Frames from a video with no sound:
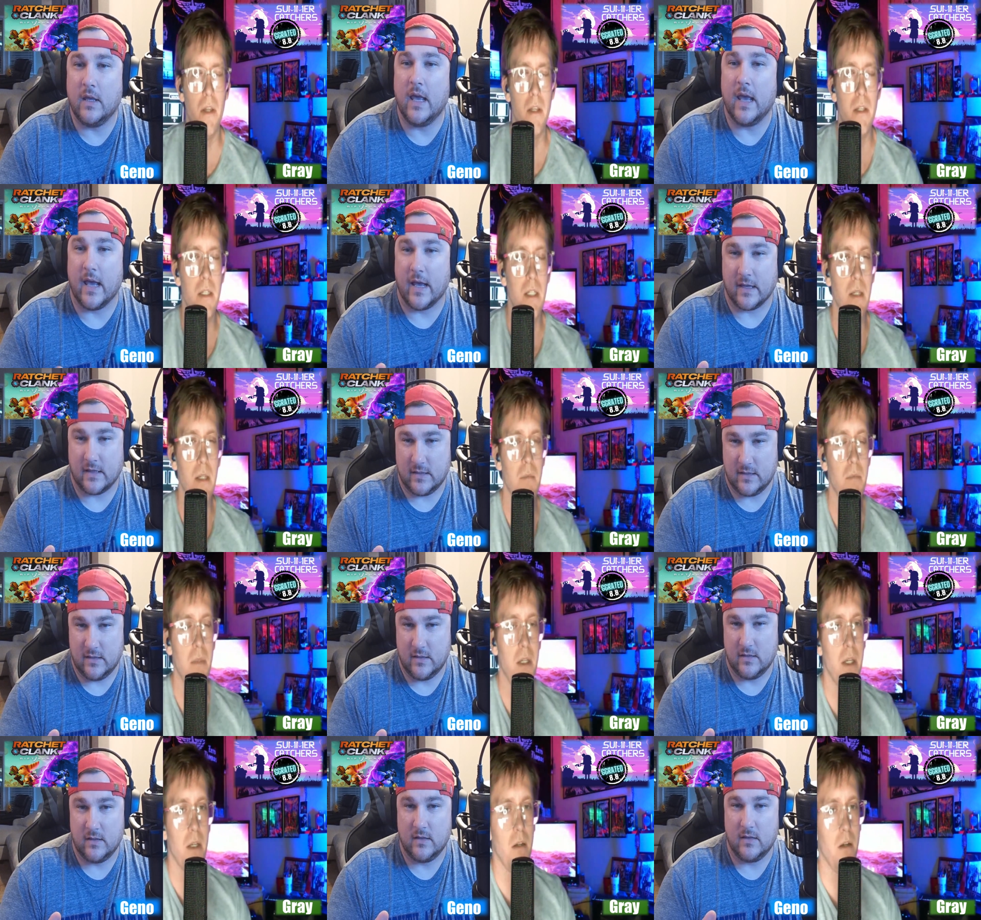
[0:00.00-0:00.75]
Speaker 1: on yes,
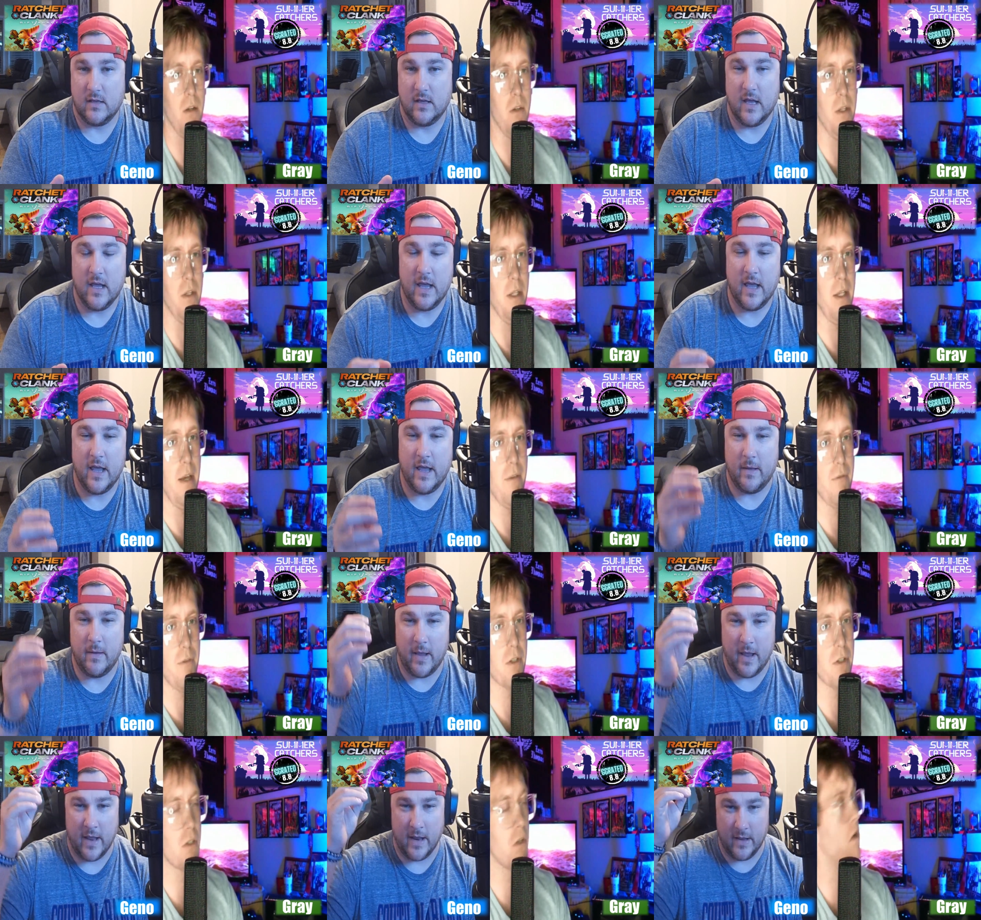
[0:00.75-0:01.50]
the Steam Deck on
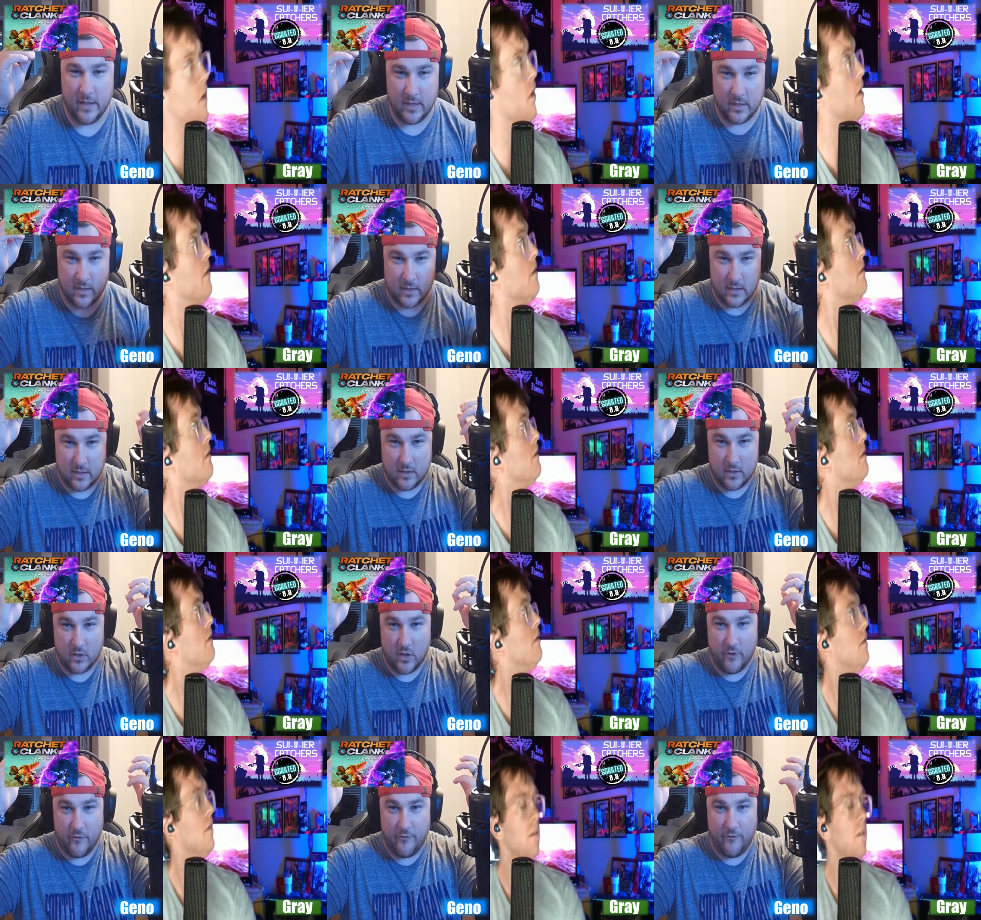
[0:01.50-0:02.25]
it, the FSR. It,
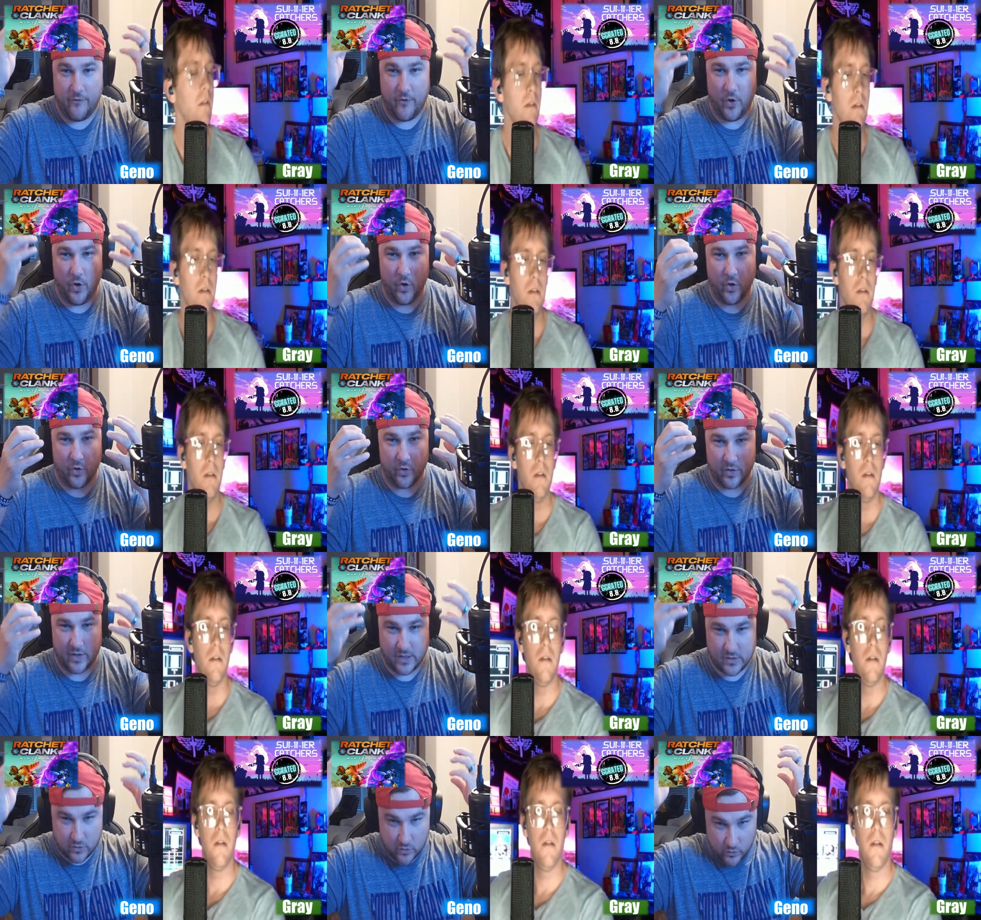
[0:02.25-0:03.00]
Speaker 2: the
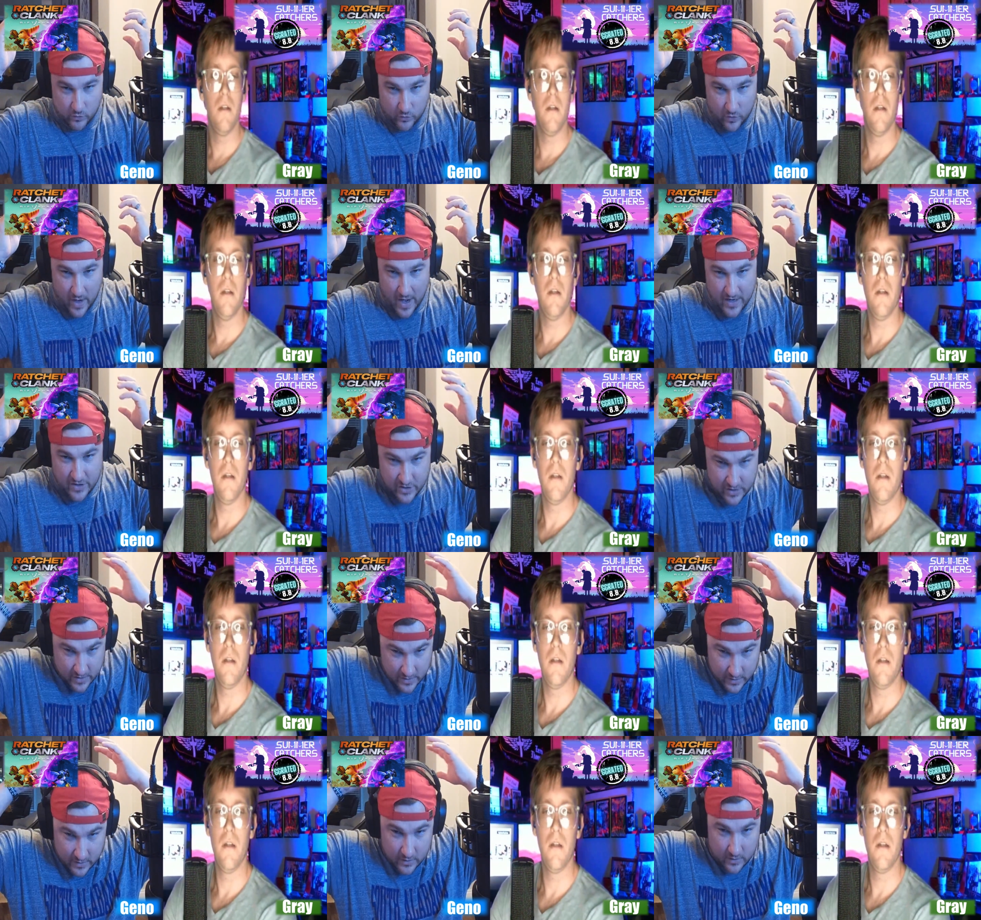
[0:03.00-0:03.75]
fur that's on
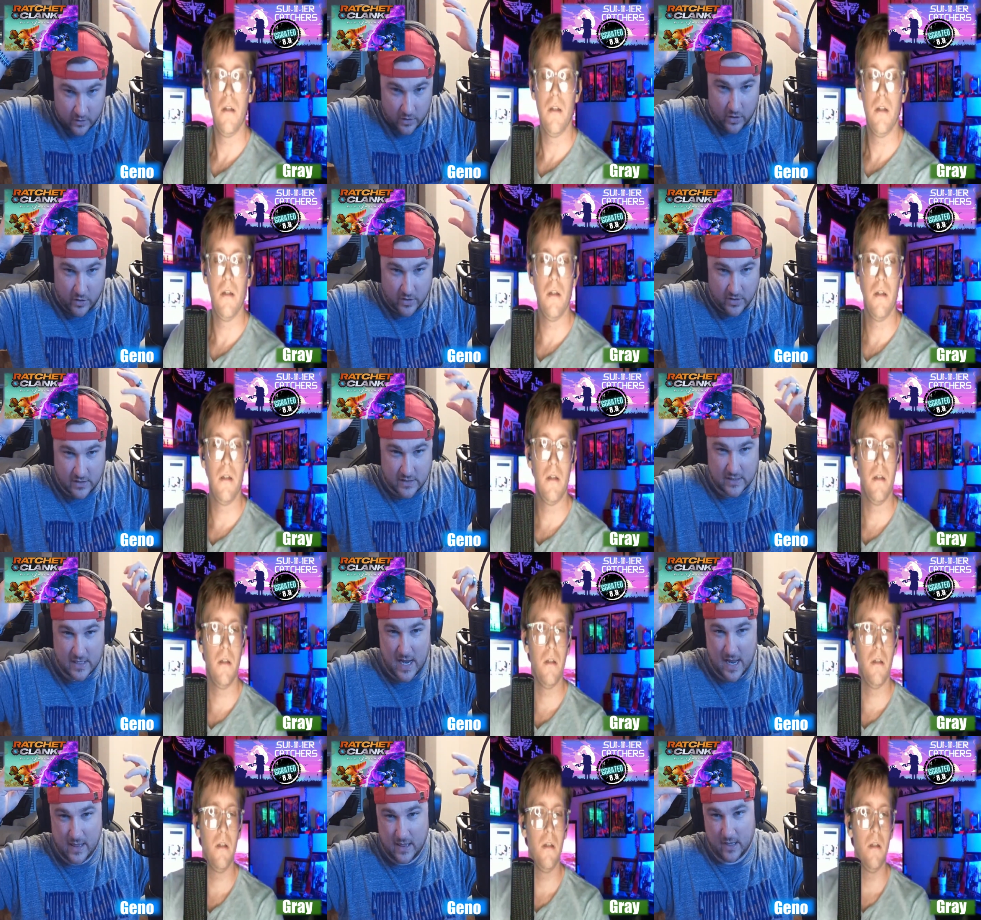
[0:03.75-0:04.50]
Ratchet, you know, because
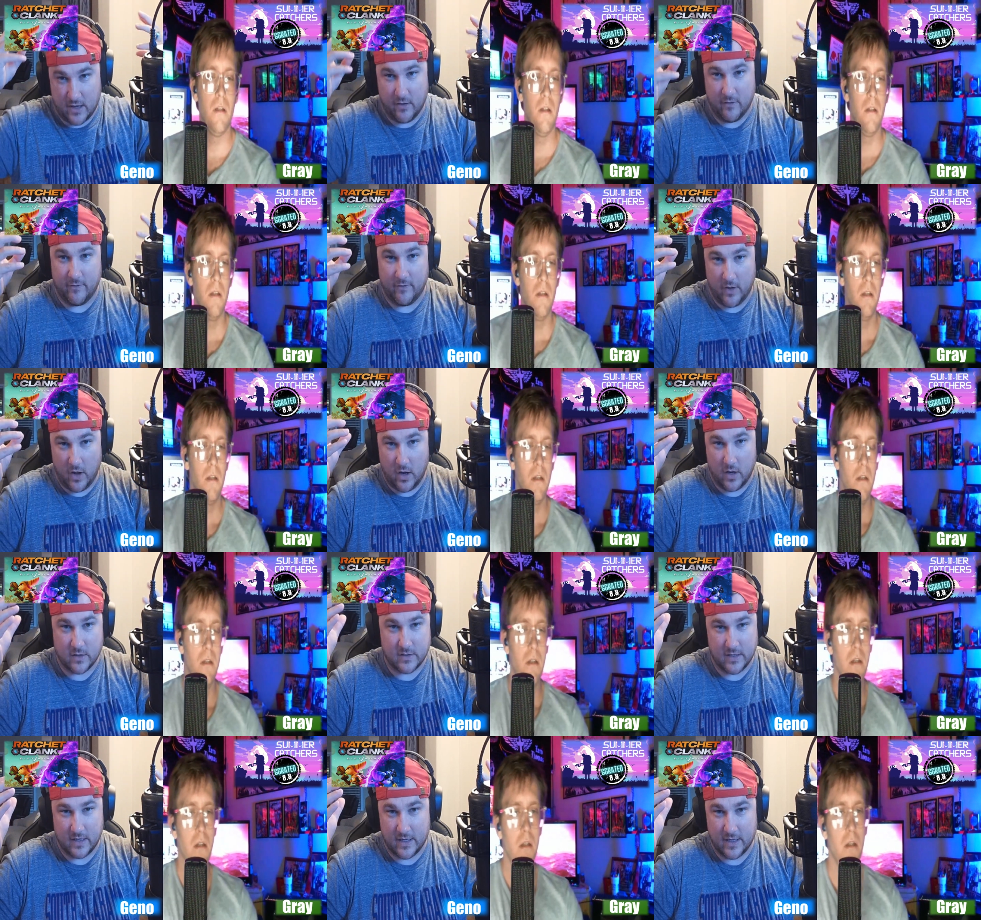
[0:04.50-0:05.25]
it's kind of like a
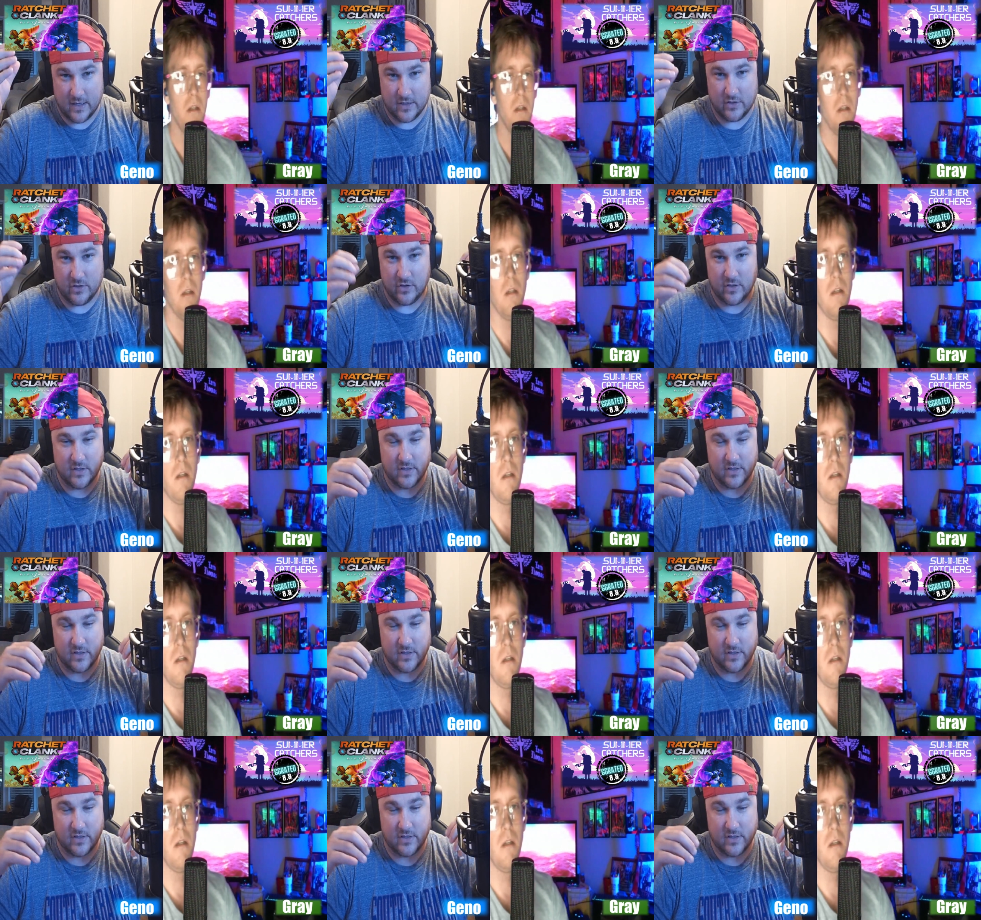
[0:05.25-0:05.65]
fox, I guess you